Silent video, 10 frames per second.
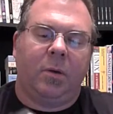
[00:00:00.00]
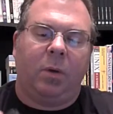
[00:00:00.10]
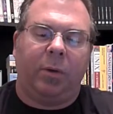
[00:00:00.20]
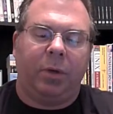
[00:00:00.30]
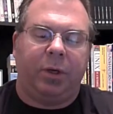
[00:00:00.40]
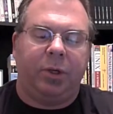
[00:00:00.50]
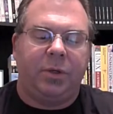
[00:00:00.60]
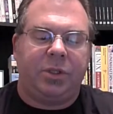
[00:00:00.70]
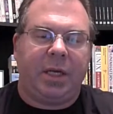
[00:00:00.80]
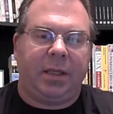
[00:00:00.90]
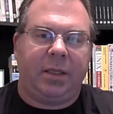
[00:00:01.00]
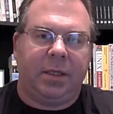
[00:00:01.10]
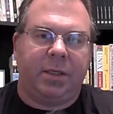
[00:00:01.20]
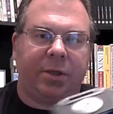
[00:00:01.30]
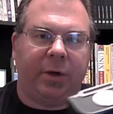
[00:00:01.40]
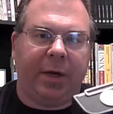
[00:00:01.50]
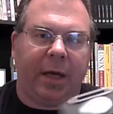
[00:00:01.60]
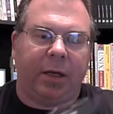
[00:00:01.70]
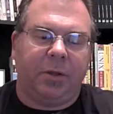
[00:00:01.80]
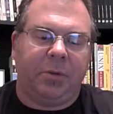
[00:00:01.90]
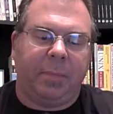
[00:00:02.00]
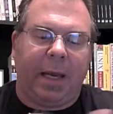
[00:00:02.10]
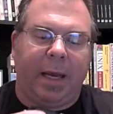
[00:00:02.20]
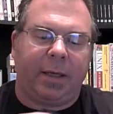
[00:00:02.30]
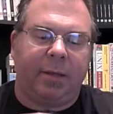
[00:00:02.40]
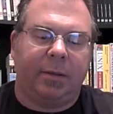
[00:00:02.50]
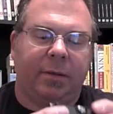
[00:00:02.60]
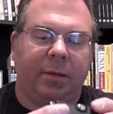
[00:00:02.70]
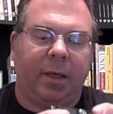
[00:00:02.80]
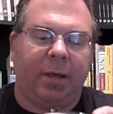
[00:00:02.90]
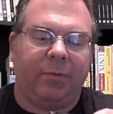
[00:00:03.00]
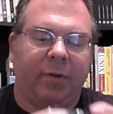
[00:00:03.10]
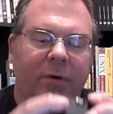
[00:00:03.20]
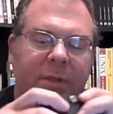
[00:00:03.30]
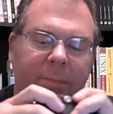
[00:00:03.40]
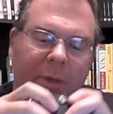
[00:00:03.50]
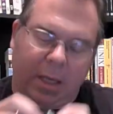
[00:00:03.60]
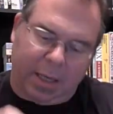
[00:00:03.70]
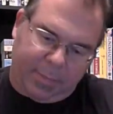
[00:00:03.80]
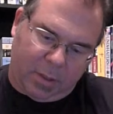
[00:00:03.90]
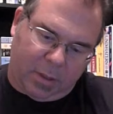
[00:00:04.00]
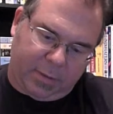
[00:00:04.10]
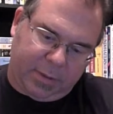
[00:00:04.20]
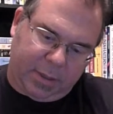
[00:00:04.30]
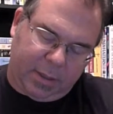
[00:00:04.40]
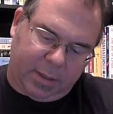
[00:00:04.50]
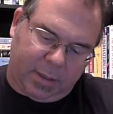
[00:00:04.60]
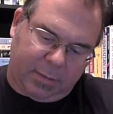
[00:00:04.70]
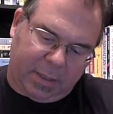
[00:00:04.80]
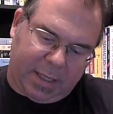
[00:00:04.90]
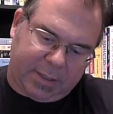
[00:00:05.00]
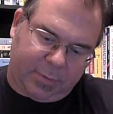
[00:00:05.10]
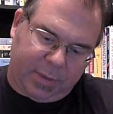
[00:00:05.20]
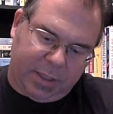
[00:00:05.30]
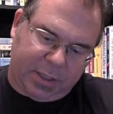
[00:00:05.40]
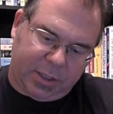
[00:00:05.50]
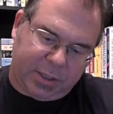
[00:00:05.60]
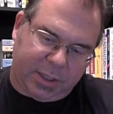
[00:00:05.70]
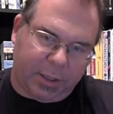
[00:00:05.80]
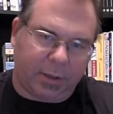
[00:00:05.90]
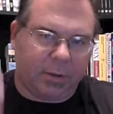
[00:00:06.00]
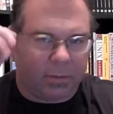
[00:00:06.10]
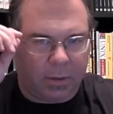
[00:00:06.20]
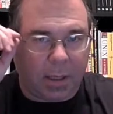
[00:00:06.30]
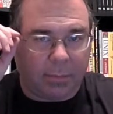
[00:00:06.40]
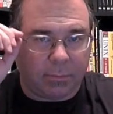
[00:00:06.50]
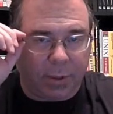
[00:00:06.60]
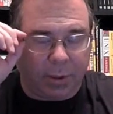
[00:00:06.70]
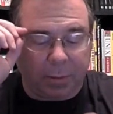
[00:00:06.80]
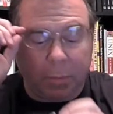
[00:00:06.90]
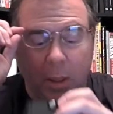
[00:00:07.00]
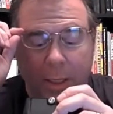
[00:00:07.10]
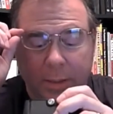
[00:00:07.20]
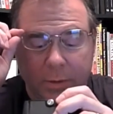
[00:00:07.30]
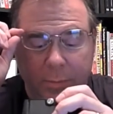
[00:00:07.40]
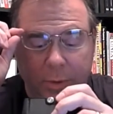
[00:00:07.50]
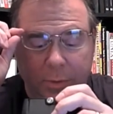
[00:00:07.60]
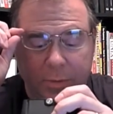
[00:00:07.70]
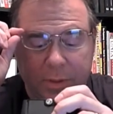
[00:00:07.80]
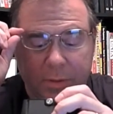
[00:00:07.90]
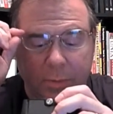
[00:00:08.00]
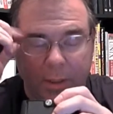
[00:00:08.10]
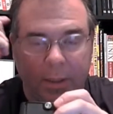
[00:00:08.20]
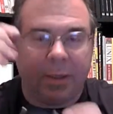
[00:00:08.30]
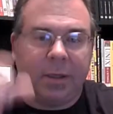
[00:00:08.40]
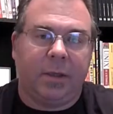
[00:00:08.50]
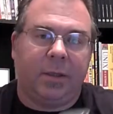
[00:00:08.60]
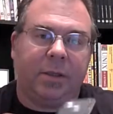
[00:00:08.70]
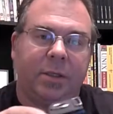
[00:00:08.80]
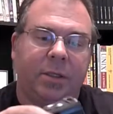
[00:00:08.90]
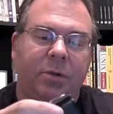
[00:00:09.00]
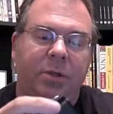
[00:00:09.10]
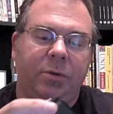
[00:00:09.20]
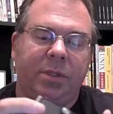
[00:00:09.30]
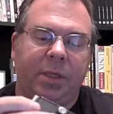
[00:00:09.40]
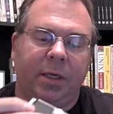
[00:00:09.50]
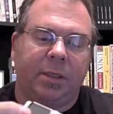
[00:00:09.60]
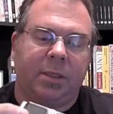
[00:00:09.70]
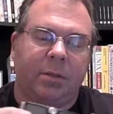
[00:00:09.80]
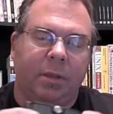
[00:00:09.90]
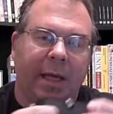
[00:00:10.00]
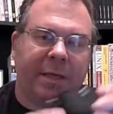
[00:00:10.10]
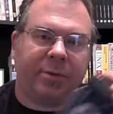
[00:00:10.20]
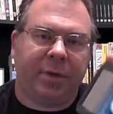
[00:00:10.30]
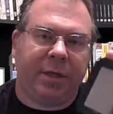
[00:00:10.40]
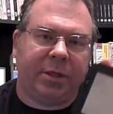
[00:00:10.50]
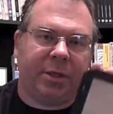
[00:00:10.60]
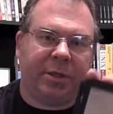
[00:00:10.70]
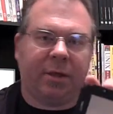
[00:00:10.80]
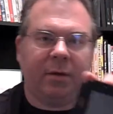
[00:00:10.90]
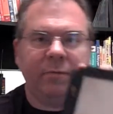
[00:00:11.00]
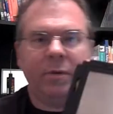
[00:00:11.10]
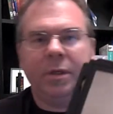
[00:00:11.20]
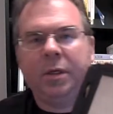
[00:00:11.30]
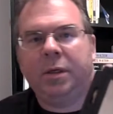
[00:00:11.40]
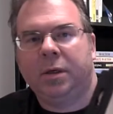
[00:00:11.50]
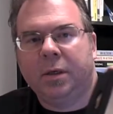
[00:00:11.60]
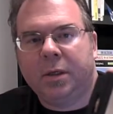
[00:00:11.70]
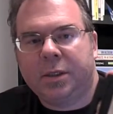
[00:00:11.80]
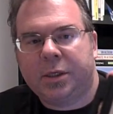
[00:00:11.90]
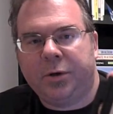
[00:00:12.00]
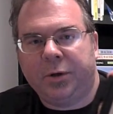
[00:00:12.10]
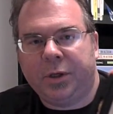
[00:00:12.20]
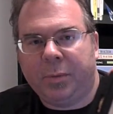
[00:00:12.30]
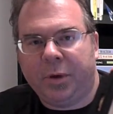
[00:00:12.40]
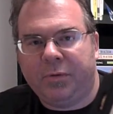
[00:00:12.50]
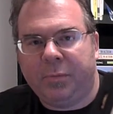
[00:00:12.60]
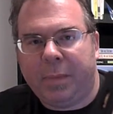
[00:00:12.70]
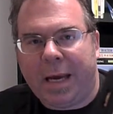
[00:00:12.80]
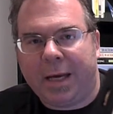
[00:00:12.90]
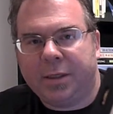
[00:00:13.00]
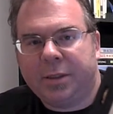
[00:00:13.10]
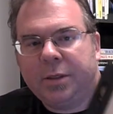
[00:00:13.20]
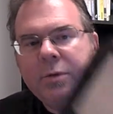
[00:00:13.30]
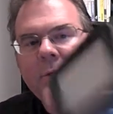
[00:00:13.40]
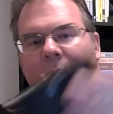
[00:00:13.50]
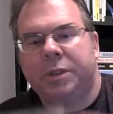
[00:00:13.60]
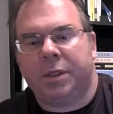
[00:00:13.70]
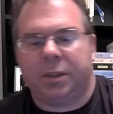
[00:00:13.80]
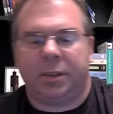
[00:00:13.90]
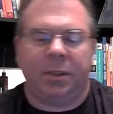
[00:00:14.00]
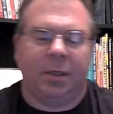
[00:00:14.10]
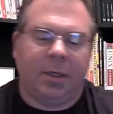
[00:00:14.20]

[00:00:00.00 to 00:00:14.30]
What I want to do is check the insert out on the back, and first I'm going to eyeball the last three digits here. I'm nearly blind, so I'm going to do it this way. This is 226. The last three digits of the serial number of the back is 226,